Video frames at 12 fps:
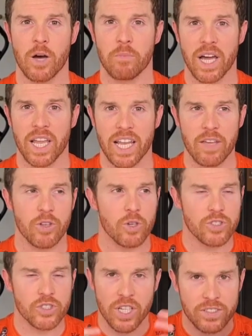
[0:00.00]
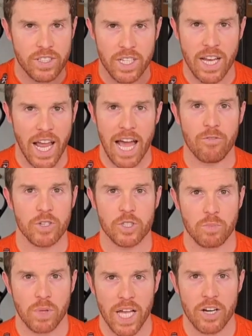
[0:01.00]
But if you're just an
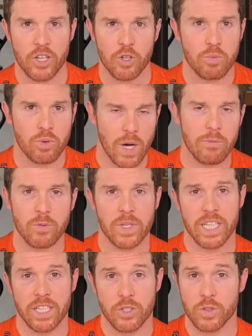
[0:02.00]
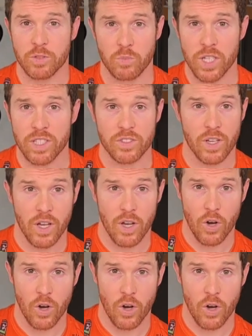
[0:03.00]
average player, you probably can do sprints